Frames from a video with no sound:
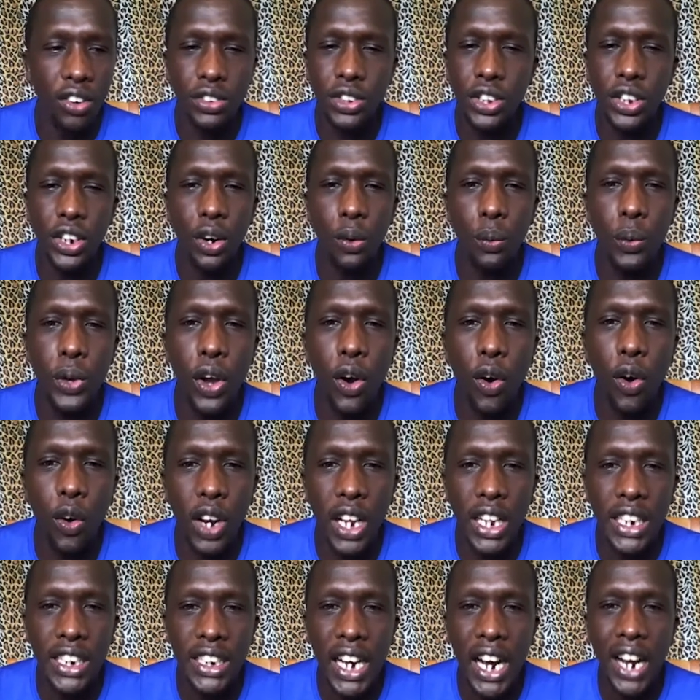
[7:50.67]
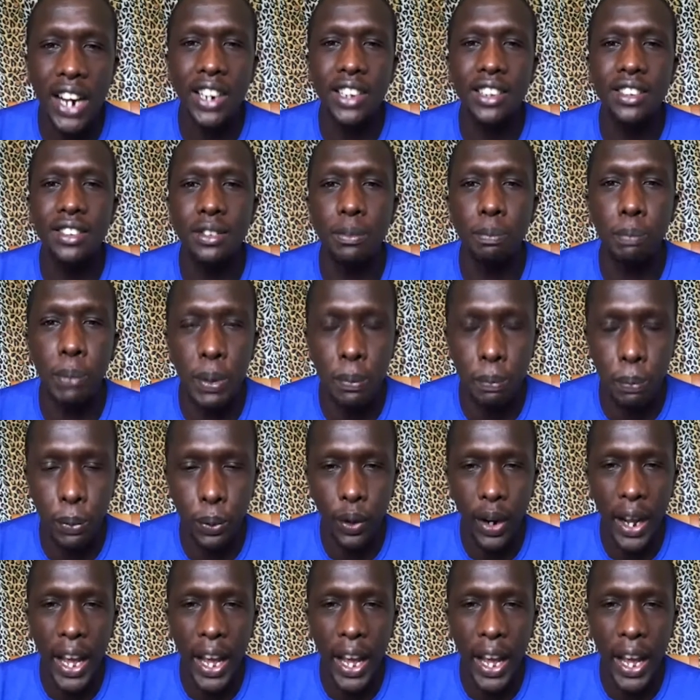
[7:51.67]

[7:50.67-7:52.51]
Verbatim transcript: you know we all encourage people.